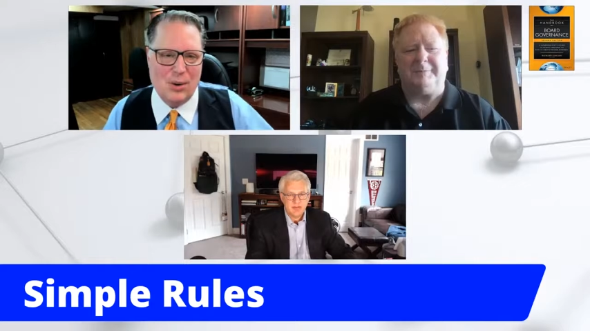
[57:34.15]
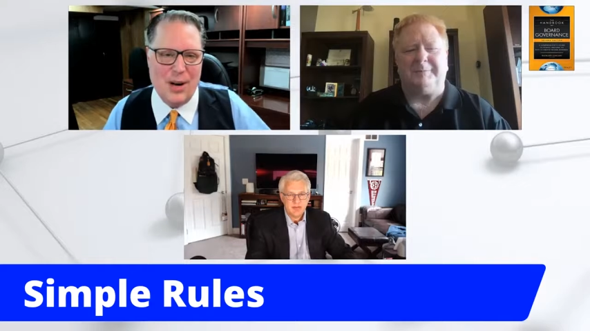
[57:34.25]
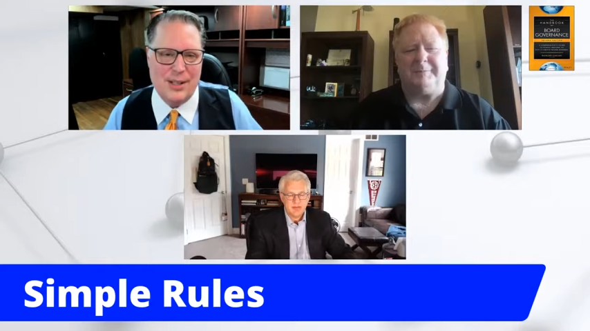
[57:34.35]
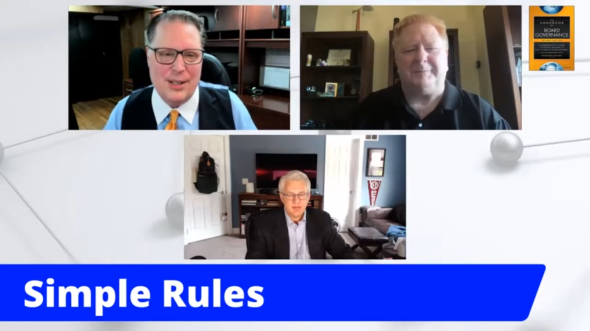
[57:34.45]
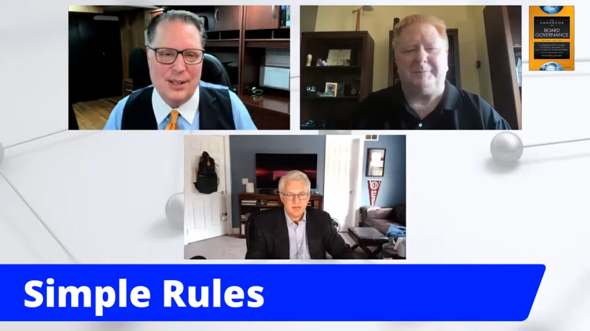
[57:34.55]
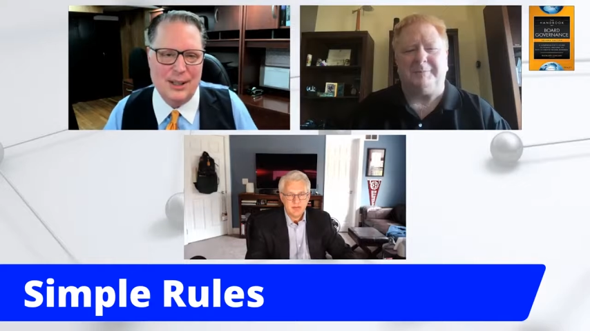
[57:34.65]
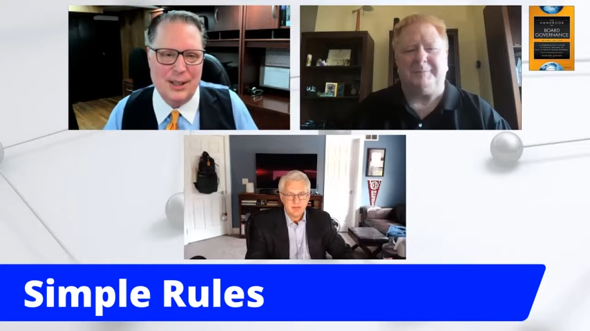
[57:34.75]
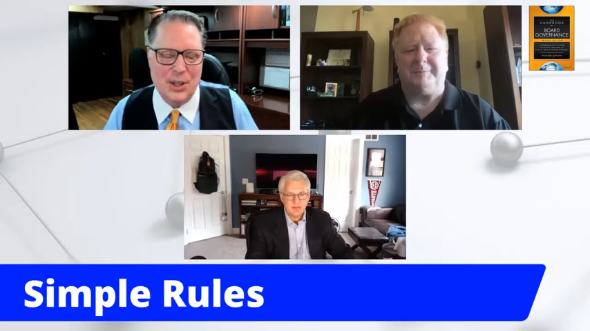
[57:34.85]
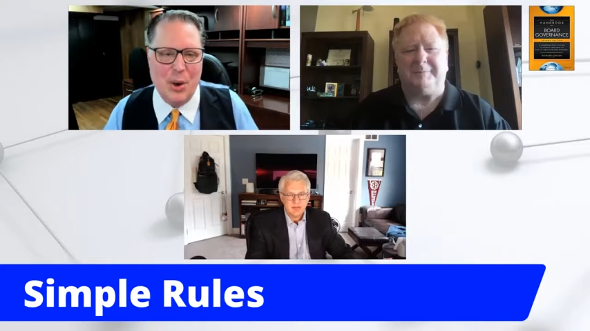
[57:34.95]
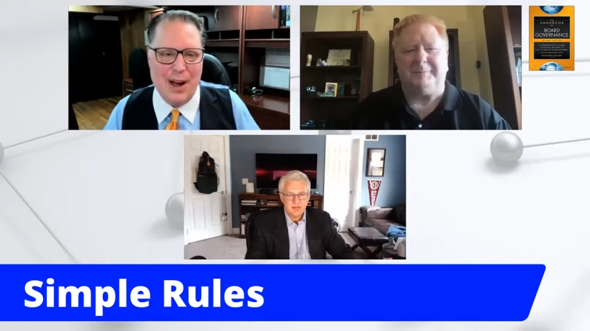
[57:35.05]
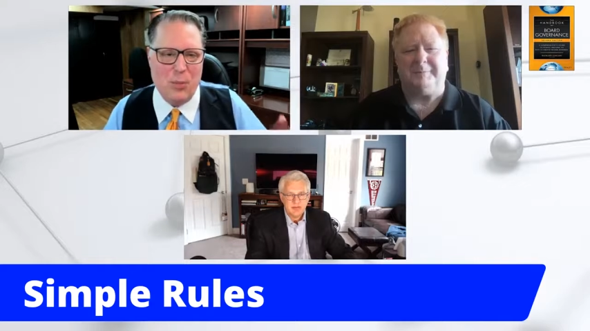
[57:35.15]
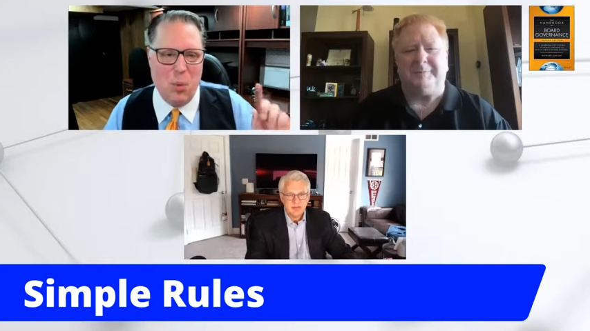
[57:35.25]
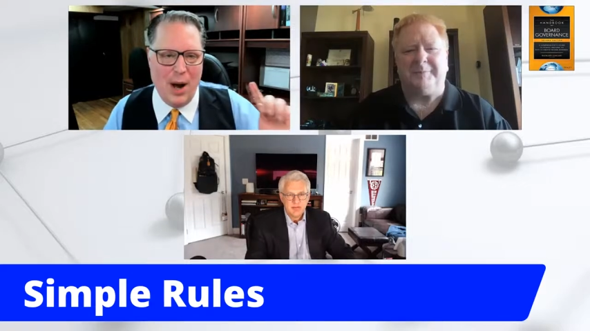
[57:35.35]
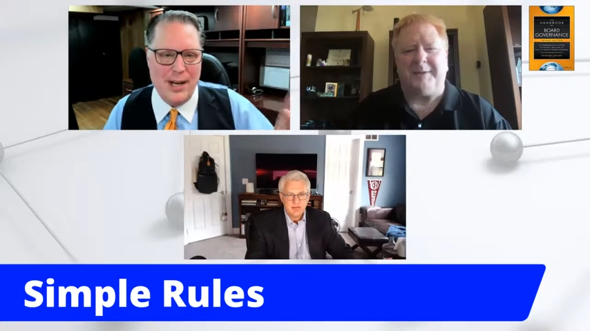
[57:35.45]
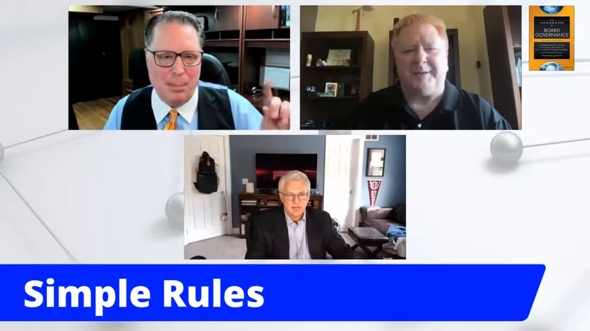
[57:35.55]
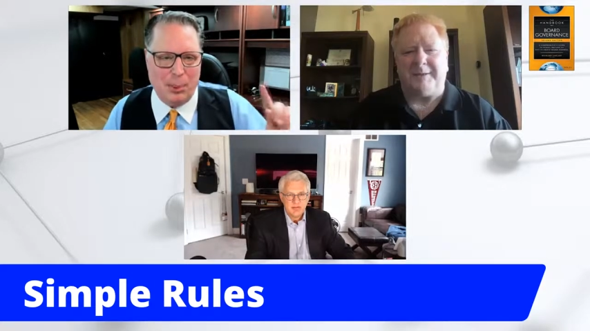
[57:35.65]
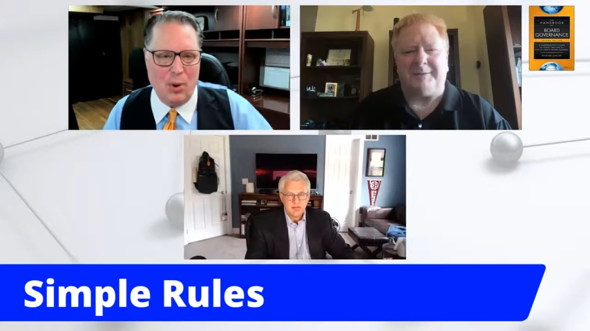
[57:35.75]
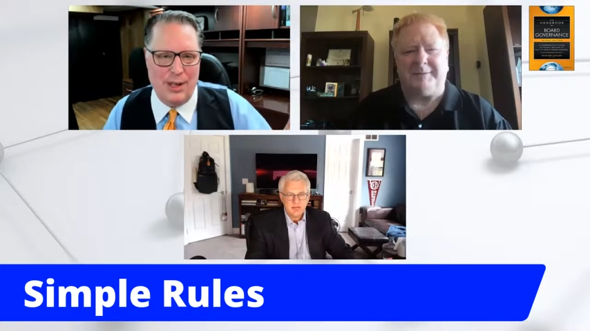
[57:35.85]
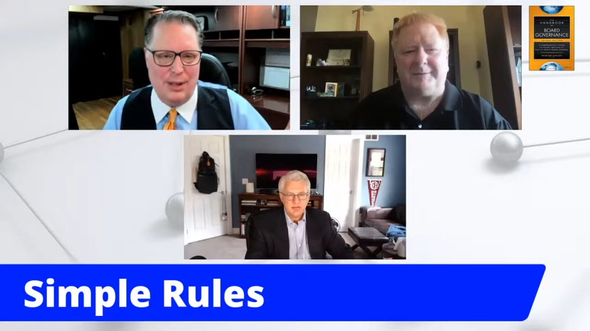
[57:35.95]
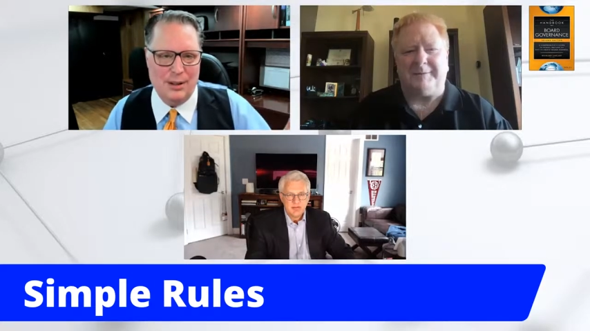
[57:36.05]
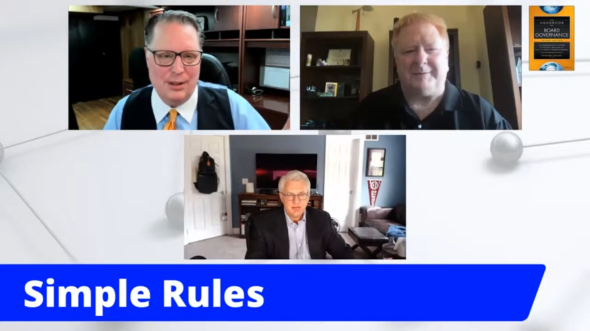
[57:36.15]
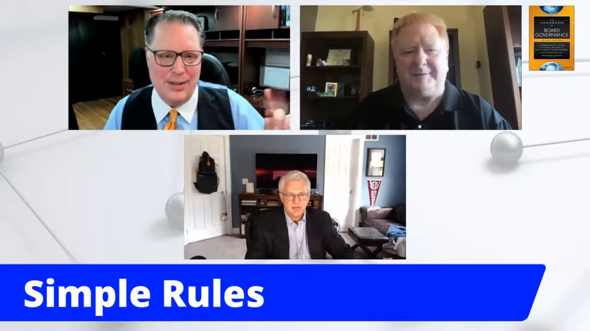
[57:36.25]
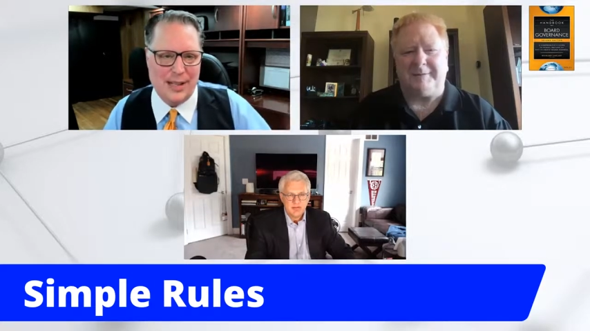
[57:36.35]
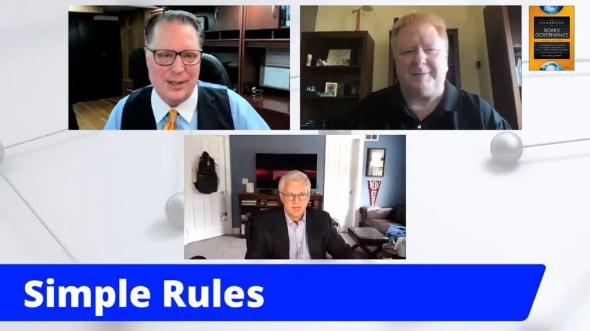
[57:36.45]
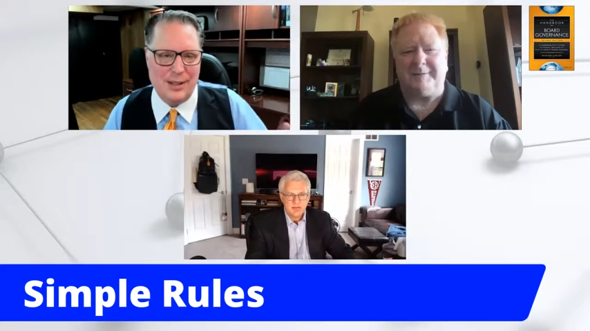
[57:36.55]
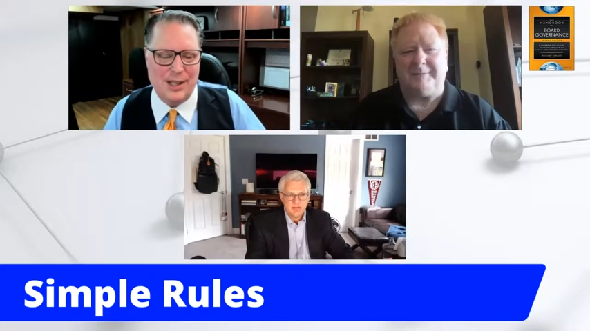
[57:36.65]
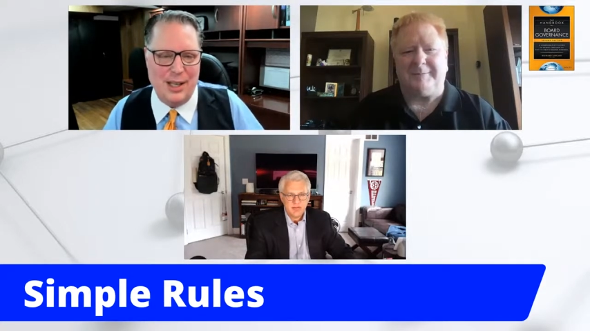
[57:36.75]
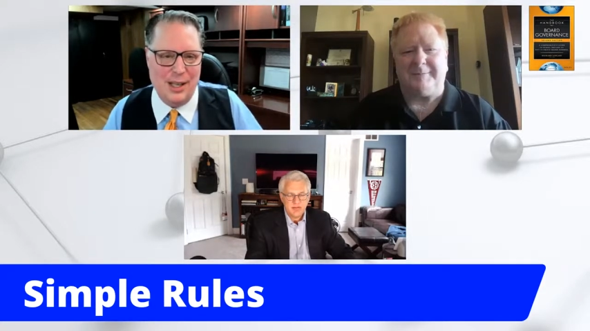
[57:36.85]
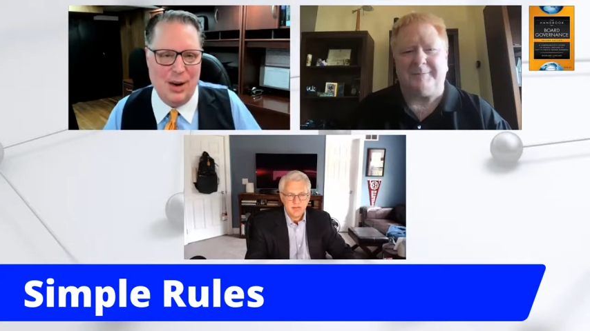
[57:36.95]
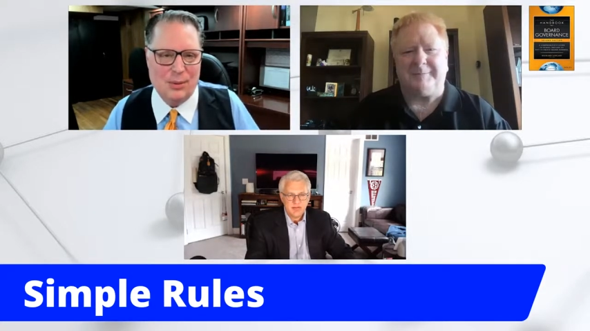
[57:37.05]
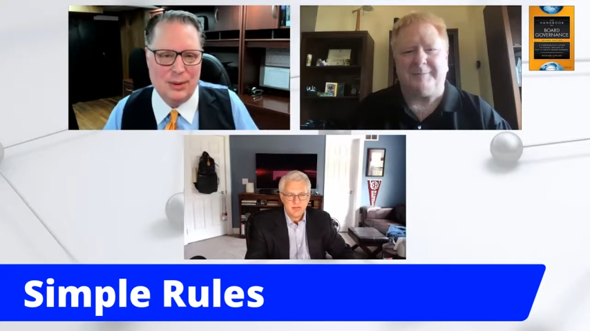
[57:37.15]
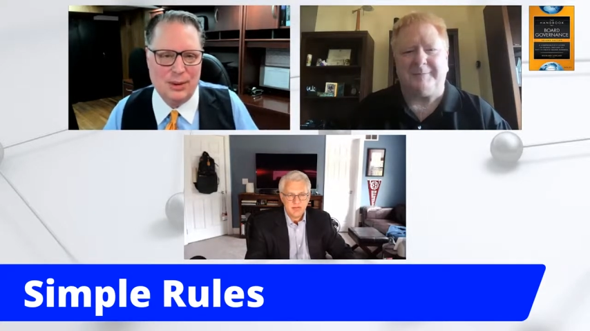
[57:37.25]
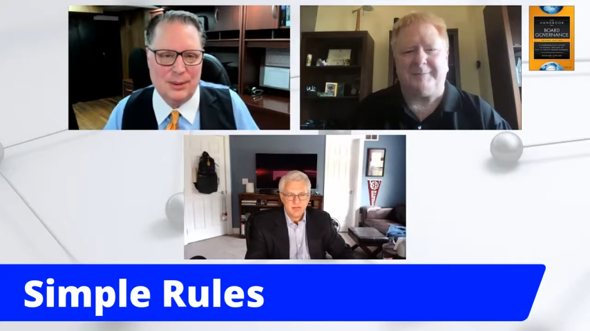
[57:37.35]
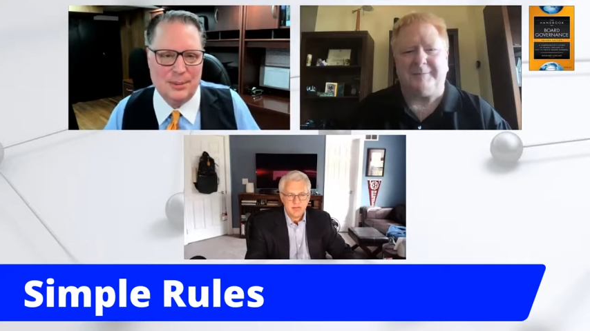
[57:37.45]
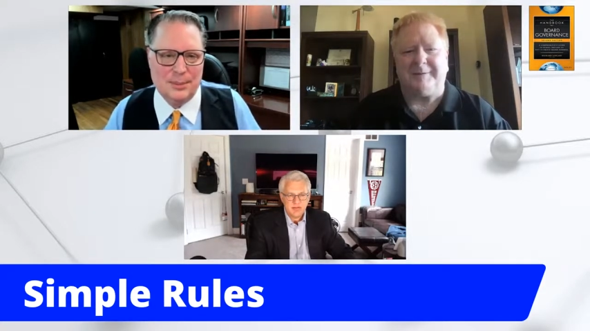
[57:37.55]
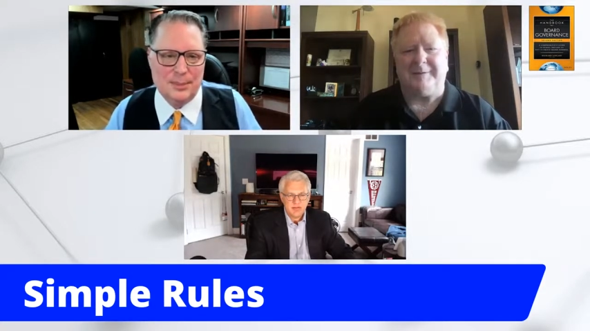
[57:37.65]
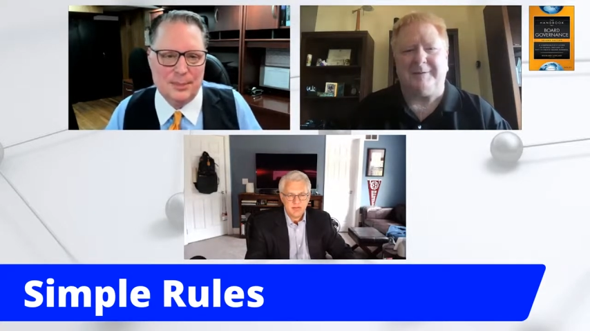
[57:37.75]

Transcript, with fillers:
Speaker 1: a CEO crazy. You have one employee, and that's the CEO.